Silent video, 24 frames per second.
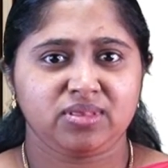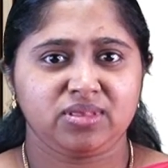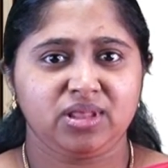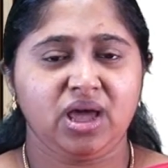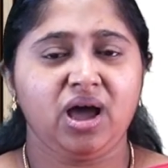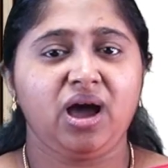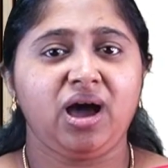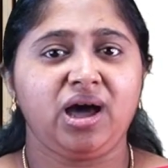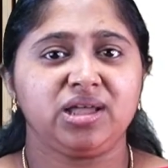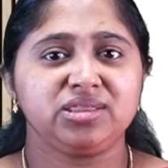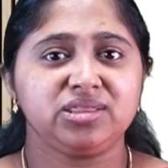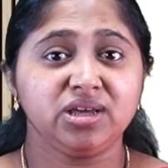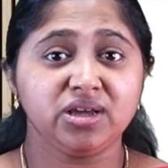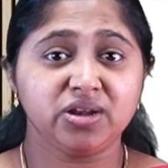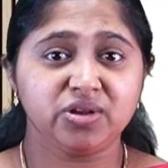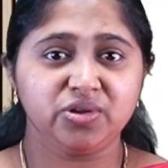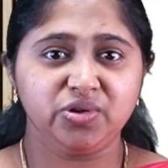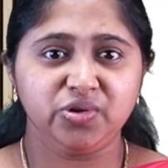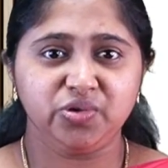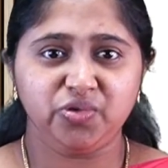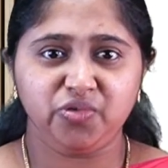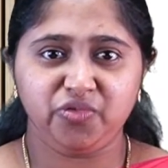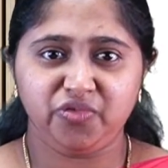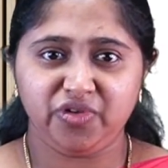The other
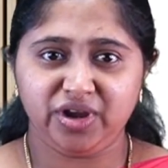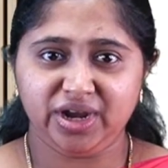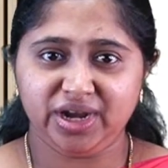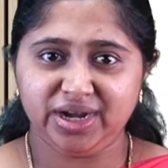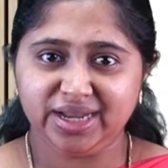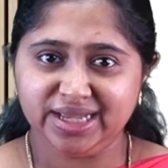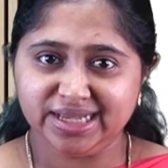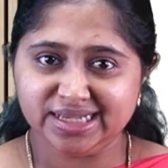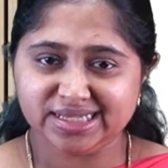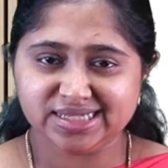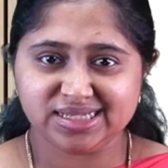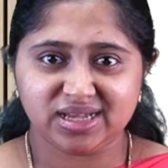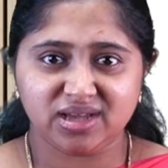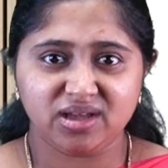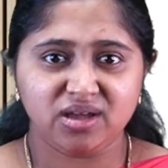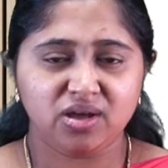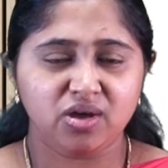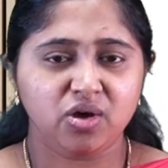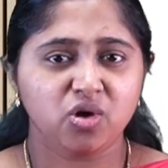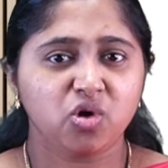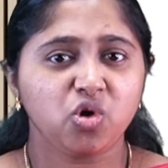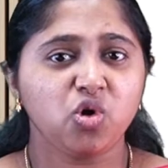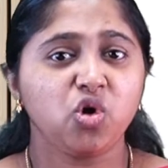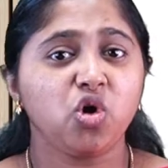new word is
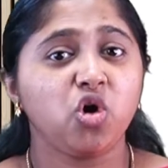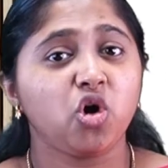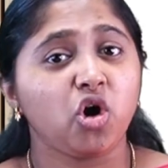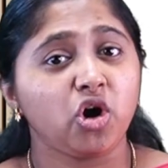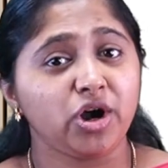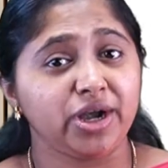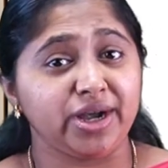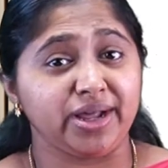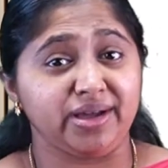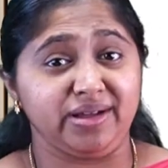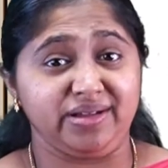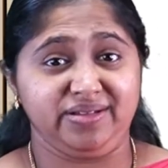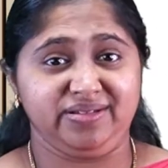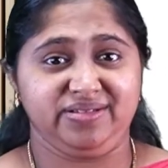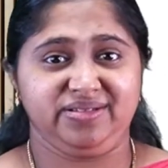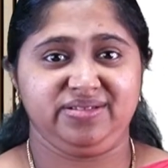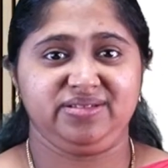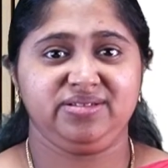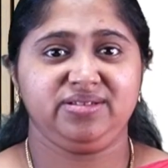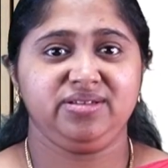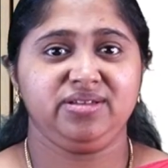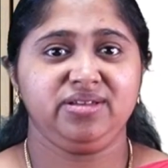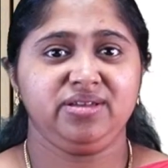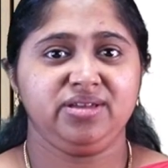gota.
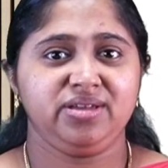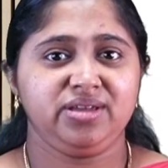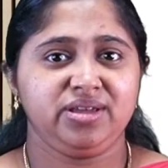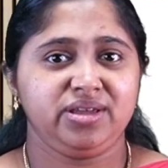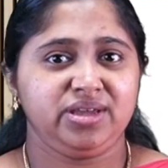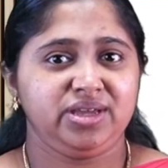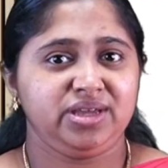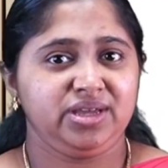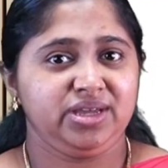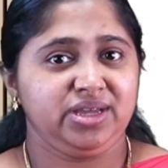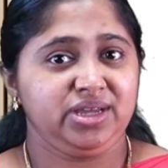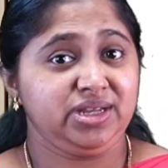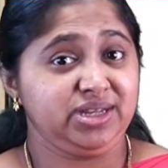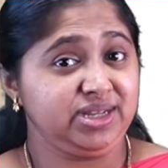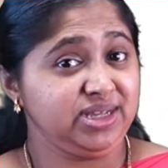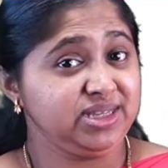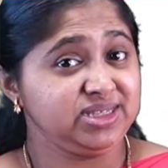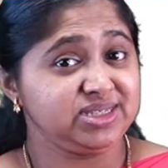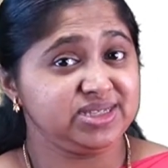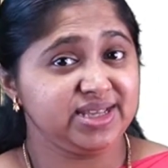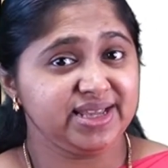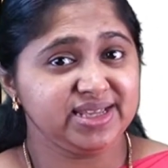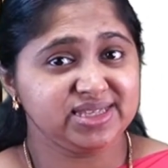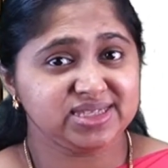It
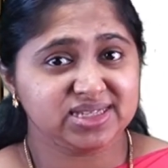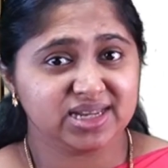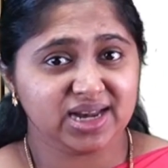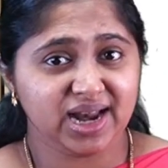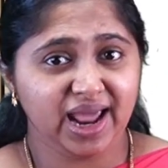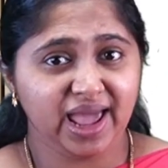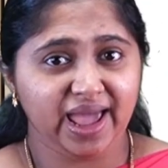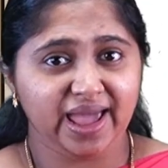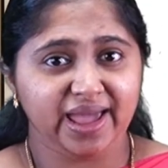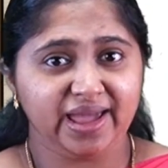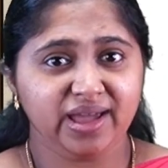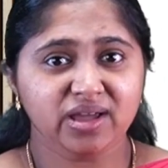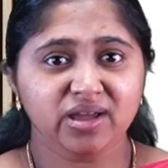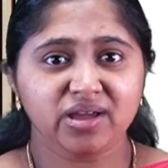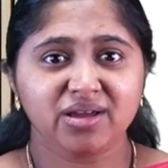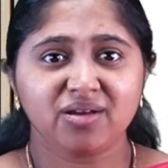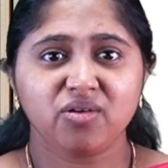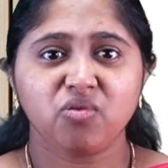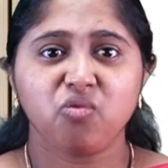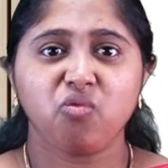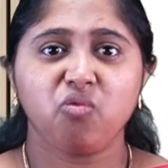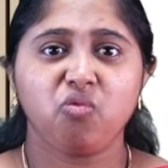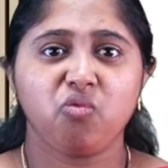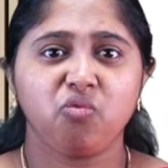is a slang
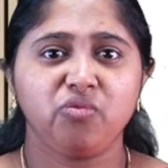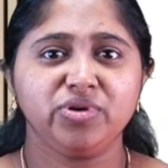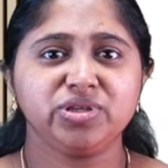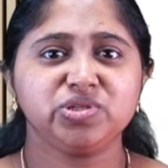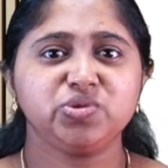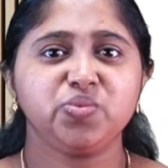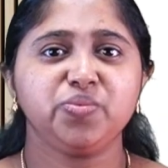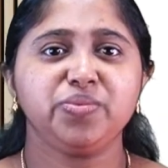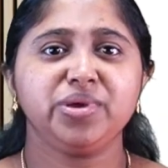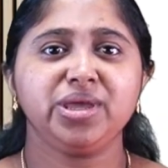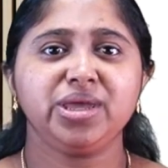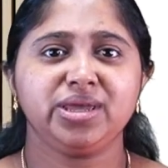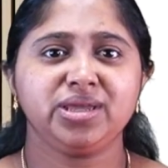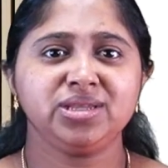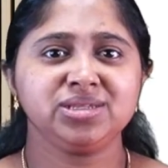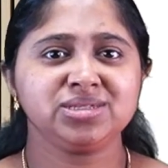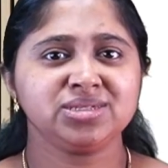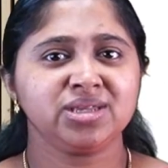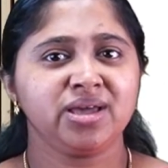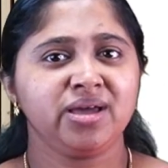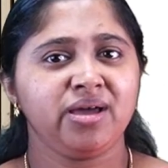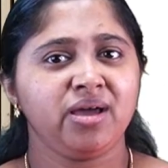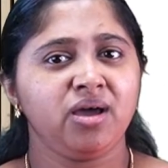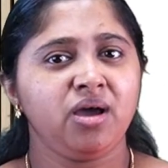which
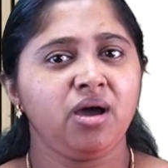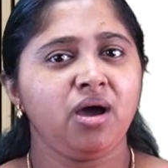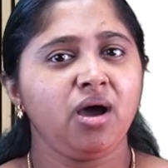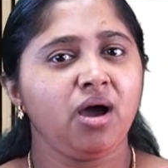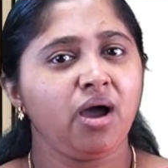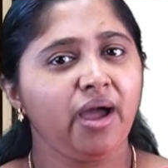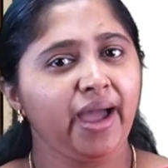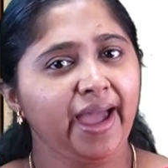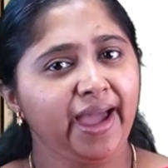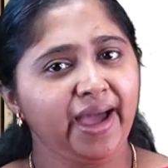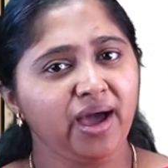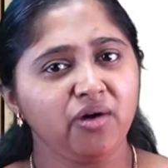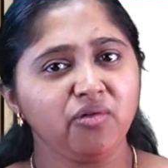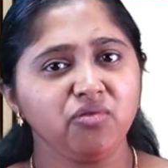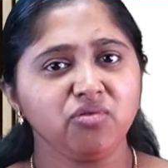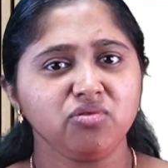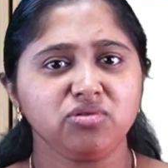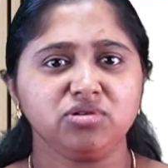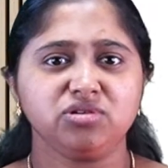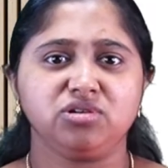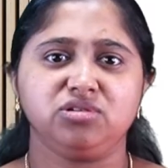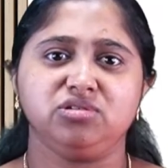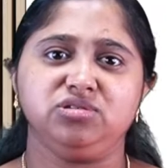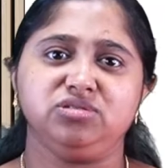means have
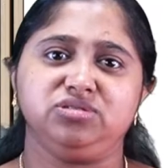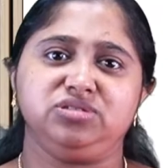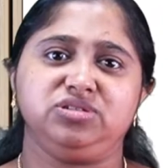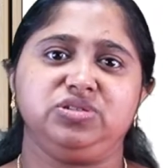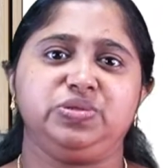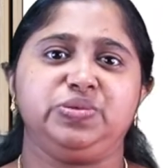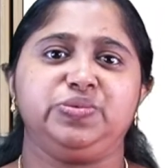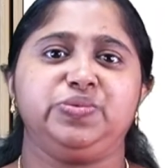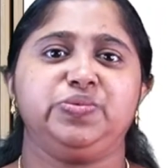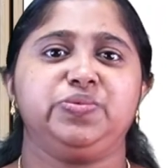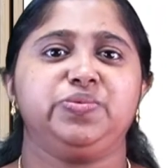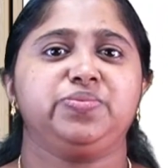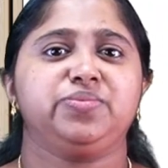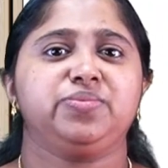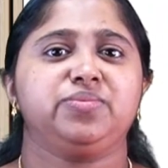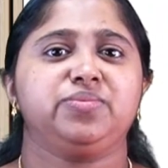got to.